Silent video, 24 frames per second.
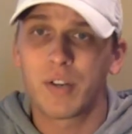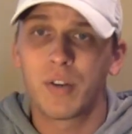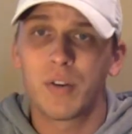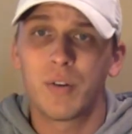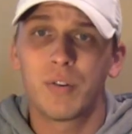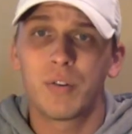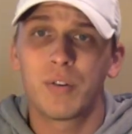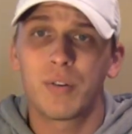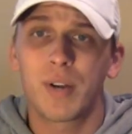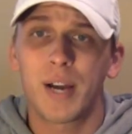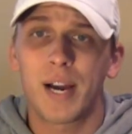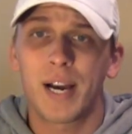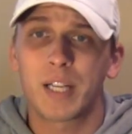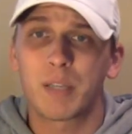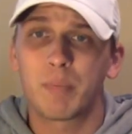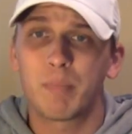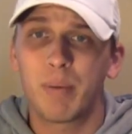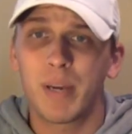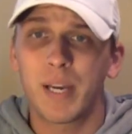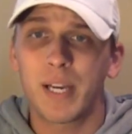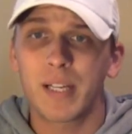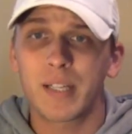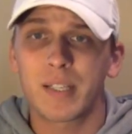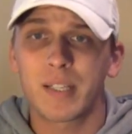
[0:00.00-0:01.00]
who you guys
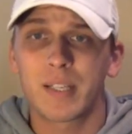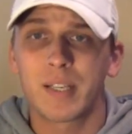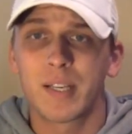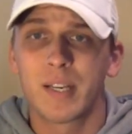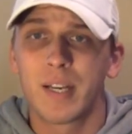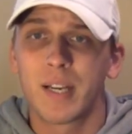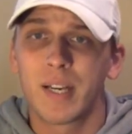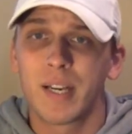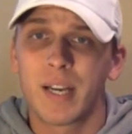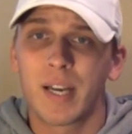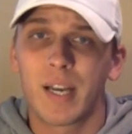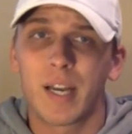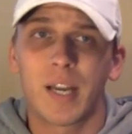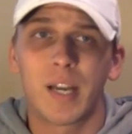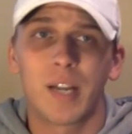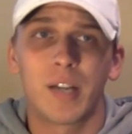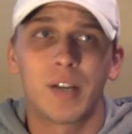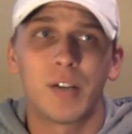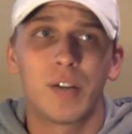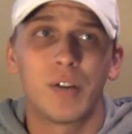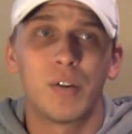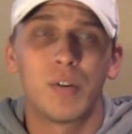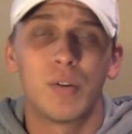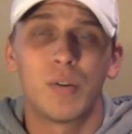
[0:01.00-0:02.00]
picked
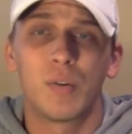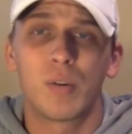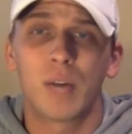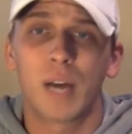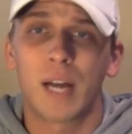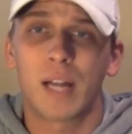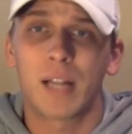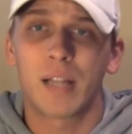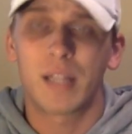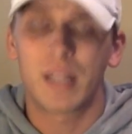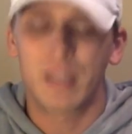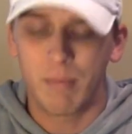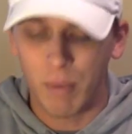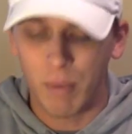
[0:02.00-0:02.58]
and who got the